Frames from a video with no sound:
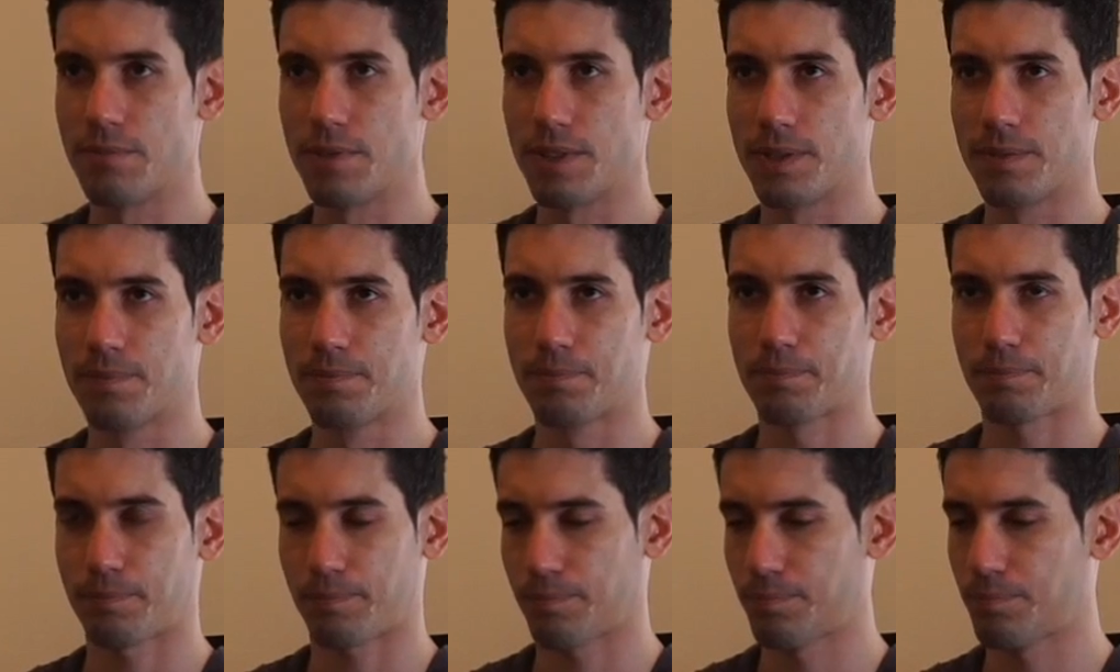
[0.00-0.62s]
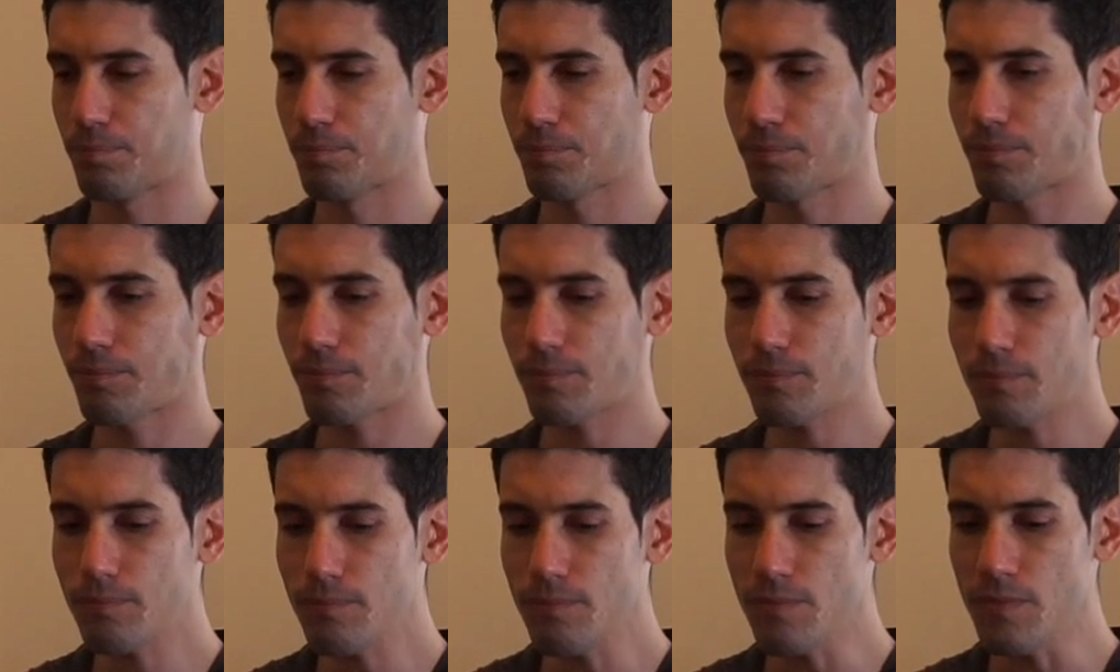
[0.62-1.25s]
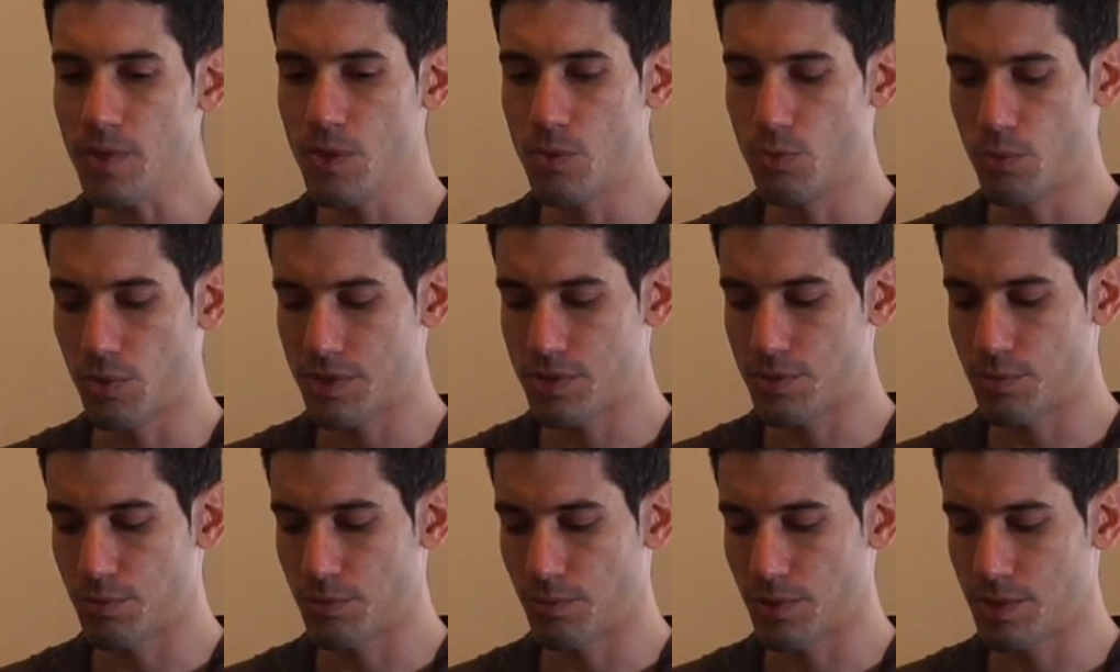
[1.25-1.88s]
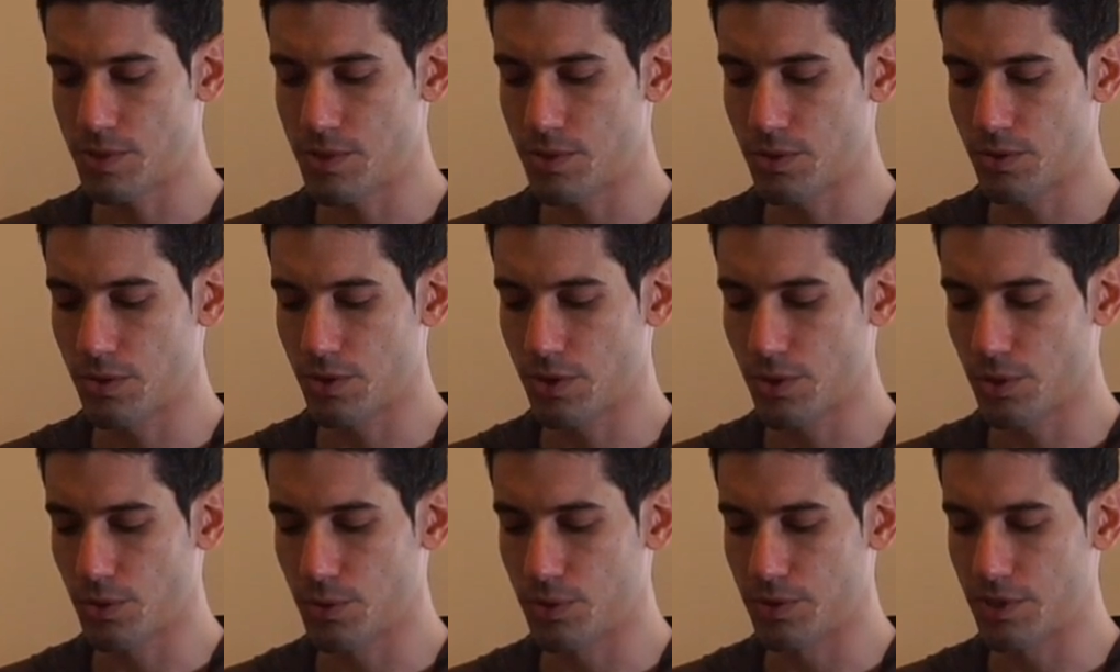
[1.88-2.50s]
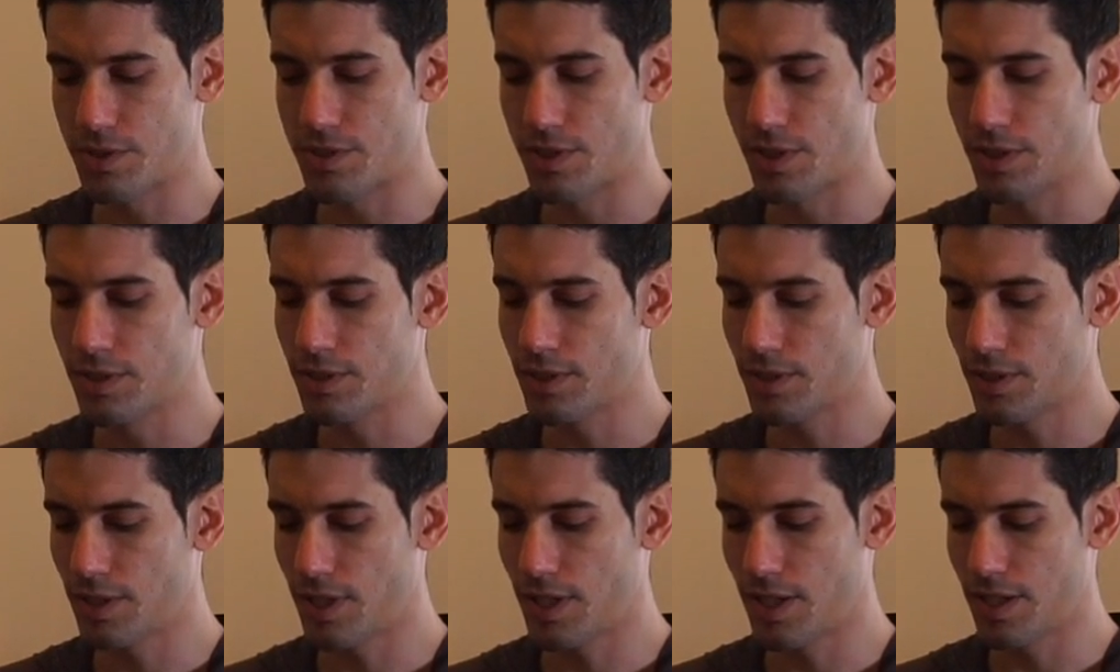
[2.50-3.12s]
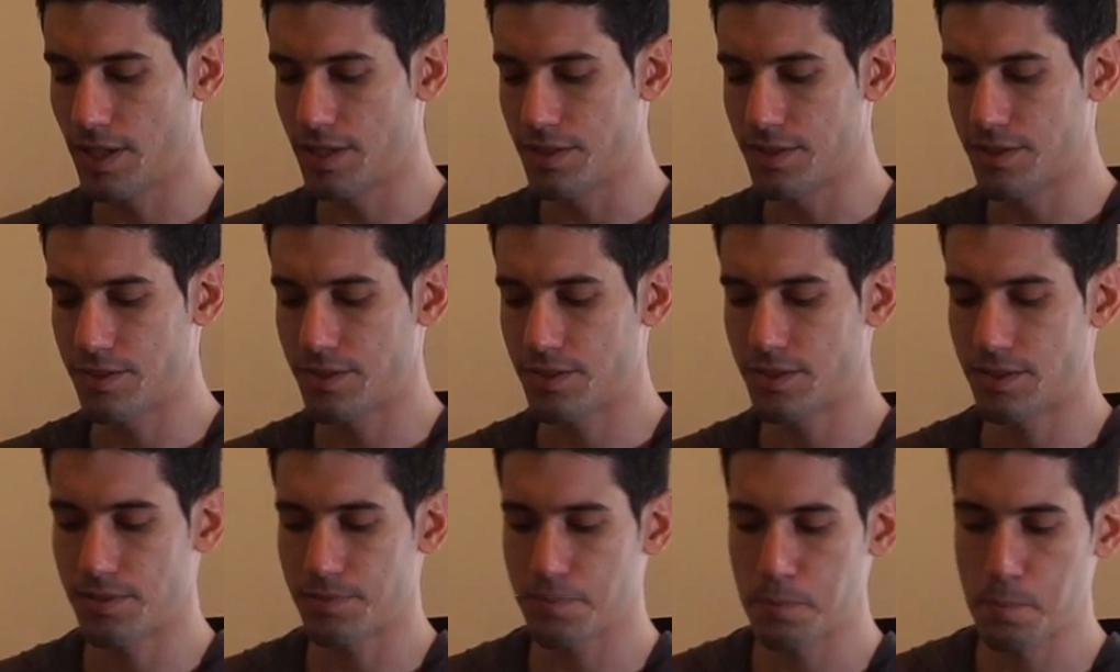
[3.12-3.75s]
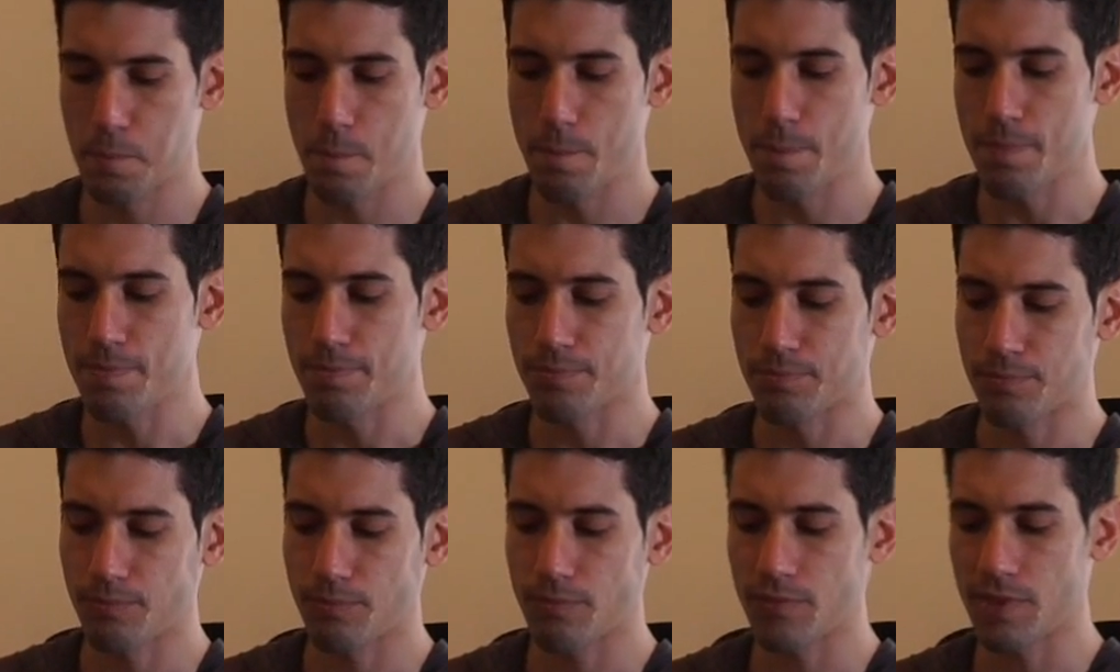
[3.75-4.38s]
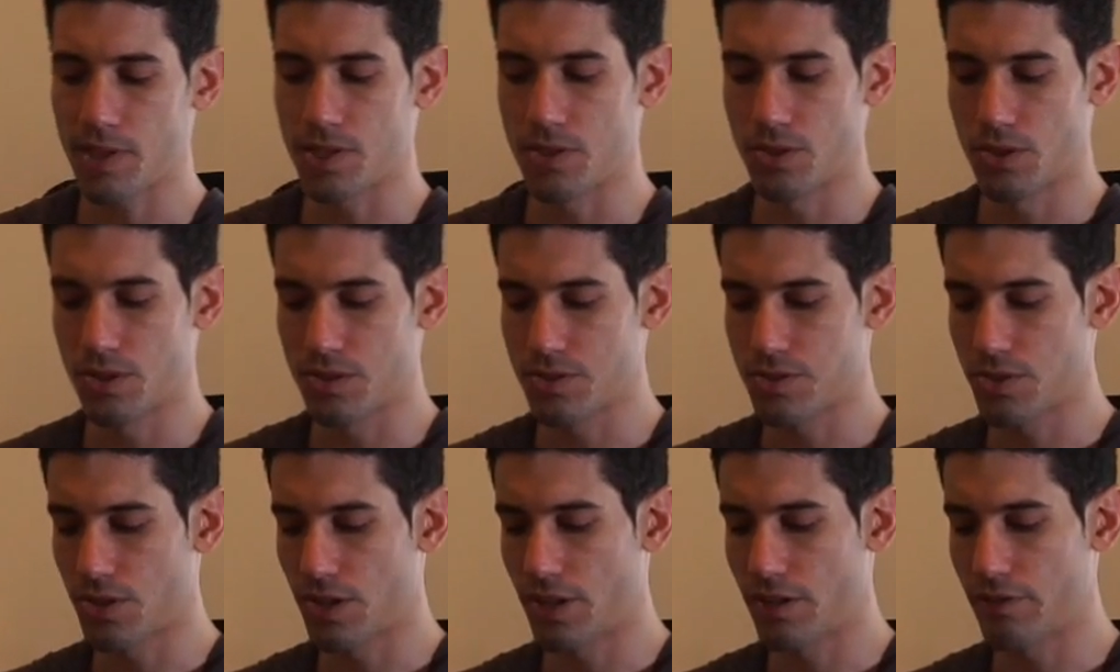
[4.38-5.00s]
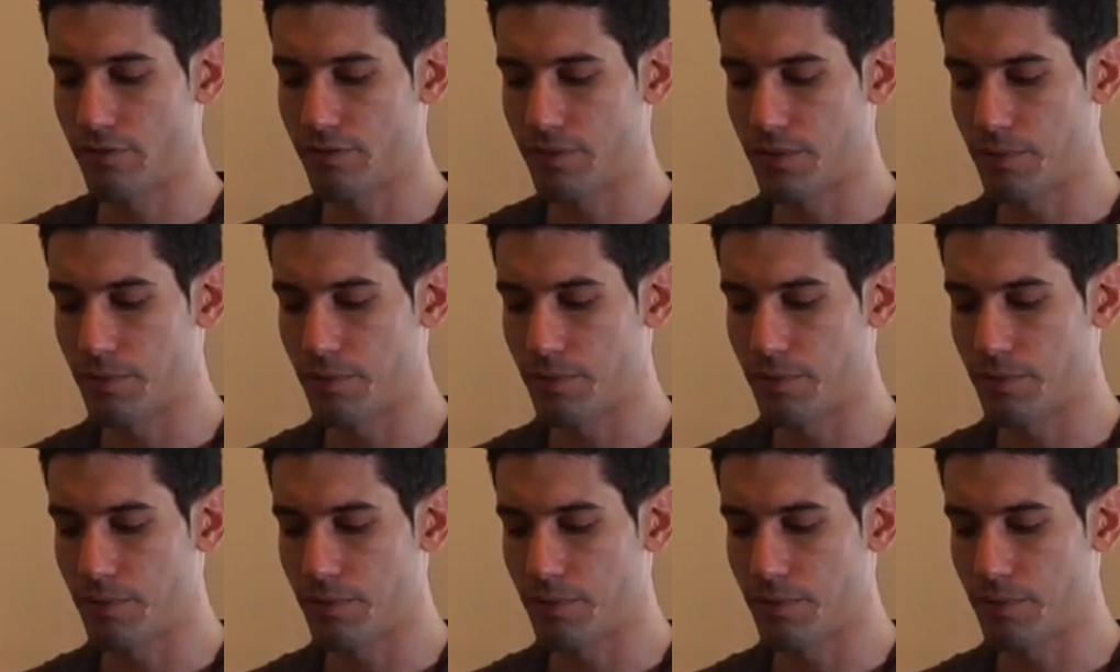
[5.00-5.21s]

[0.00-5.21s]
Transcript: But once once you go decentralized, you also have